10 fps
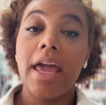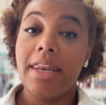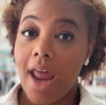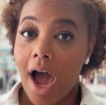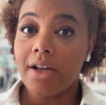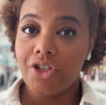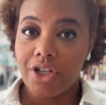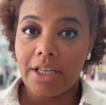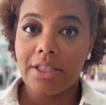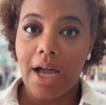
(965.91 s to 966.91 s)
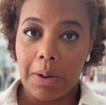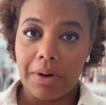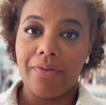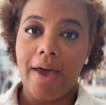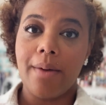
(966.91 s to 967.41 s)
not just
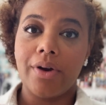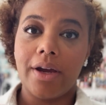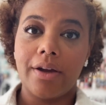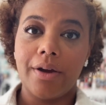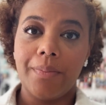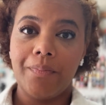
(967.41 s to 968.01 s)
our fabric.